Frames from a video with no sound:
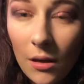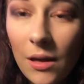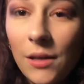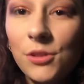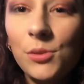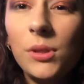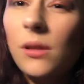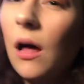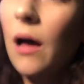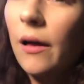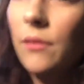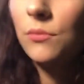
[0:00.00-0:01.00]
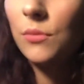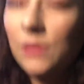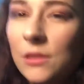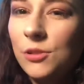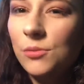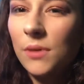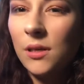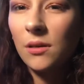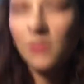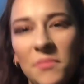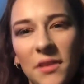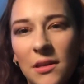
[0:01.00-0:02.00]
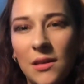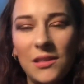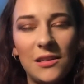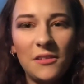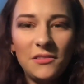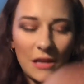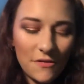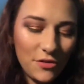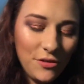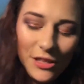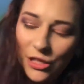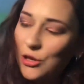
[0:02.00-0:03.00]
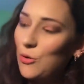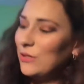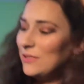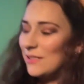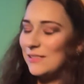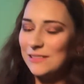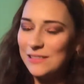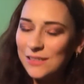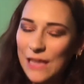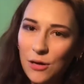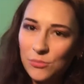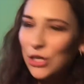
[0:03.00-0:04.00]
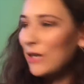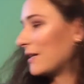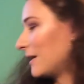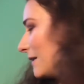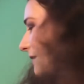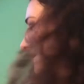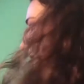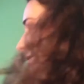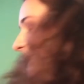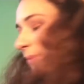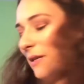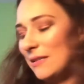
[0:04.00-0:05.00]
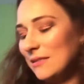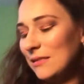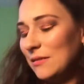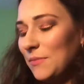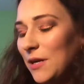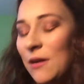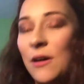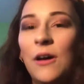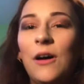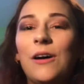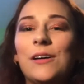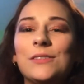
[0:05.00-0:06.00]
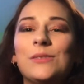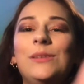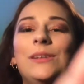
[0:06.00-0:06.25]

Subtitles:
kind of do a lot when I do makeup. Like I never really noticed this until now. I'm trying to like explain it to somebody. Also,